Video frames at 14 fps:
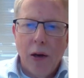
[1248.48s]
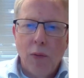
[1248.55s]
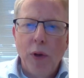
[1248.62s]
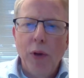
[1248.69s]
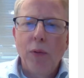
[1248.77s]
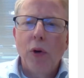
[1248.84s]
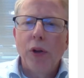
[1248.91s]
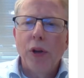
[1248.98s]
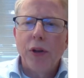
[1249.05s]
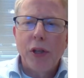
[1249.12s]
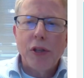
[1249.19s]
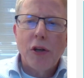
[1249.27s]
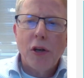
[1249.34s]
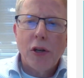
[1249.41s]
We will not
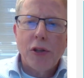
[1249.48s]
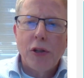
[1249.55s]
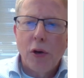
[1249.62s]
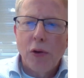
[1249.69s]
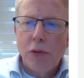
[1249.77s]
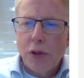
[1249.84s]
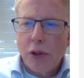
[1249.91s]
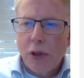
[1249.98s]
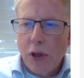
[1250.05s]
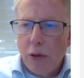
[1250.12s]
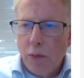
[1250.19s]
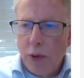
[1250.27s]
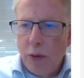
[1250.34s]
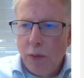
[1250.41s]
discuss those.
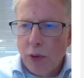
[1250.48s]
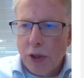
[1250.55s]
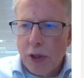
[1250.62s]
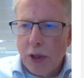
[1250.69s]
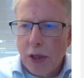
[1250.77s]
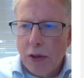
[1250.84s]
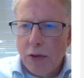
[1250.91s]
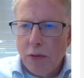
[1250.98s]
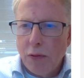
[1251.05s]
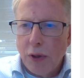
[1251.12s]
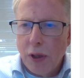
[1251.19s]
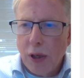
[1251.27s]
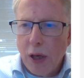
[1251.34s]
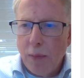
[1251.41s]
We will stick to
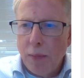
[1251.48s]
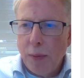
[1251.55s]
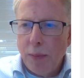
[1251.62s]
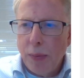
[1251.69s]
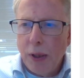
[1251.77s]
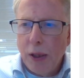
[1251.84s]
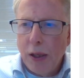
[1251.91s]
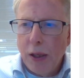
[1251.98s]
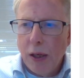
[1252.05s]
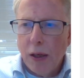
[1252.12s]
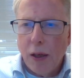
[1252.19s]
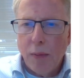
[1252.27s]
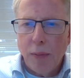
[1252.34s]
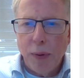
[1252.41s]
the MPPE
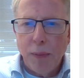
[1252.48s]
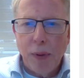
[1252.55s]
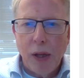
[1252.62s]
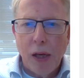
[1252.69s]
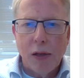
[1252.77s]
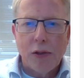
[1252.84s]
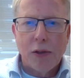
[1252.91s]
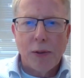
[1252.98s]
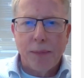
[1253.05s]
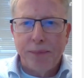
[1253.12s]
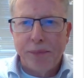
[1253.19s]
and MPPS.